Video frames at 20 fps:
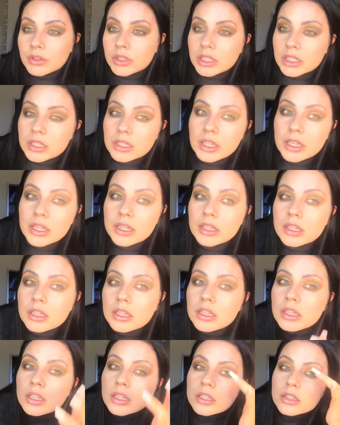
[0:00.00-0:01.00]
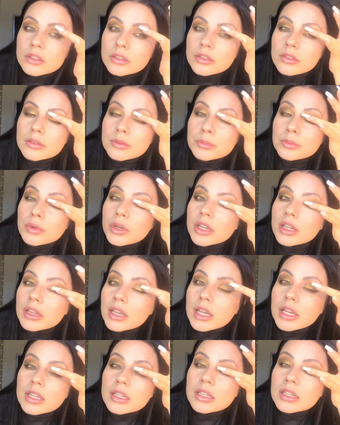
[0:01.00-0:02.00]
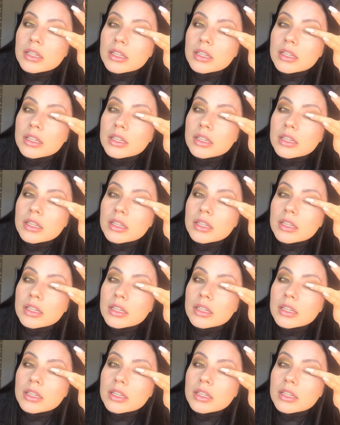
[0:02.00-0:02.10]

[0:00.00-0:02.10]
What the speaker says: need like to spray that.